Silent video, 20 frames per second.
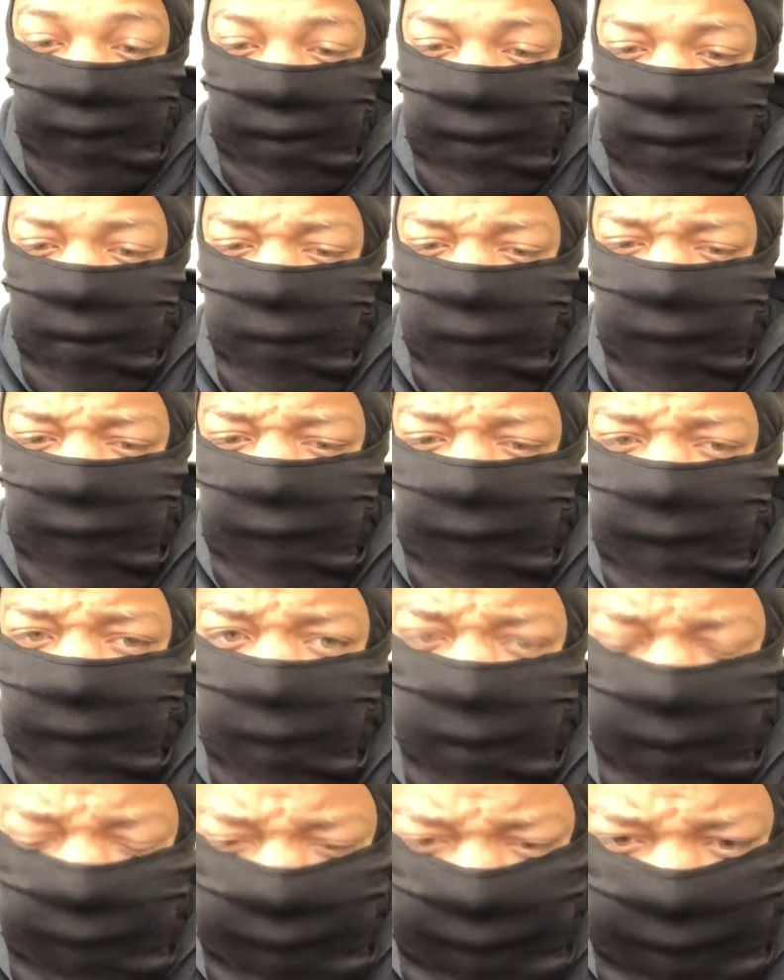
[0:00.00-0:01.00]
Didn't really have
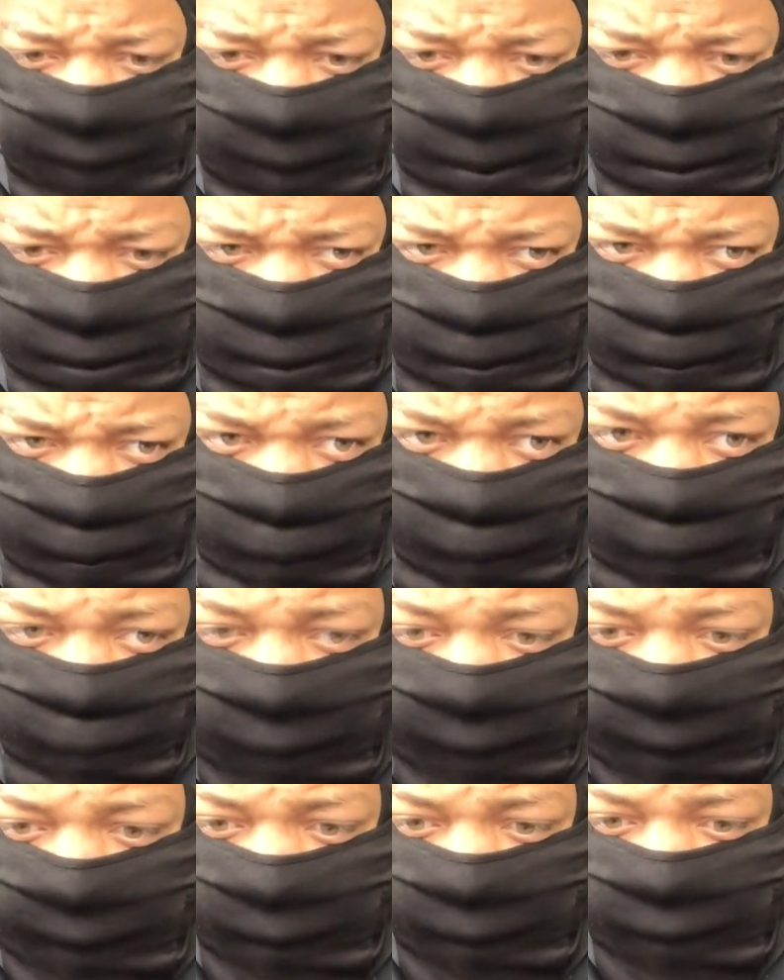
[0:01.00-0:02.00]
no hiccups
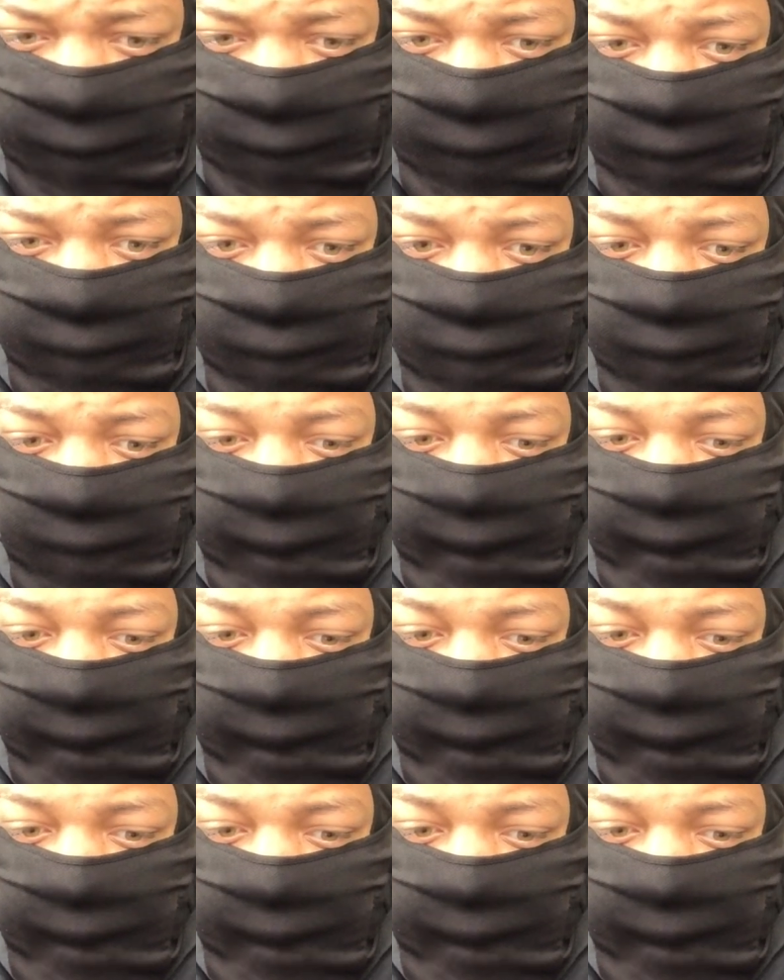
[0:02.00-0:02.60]
other than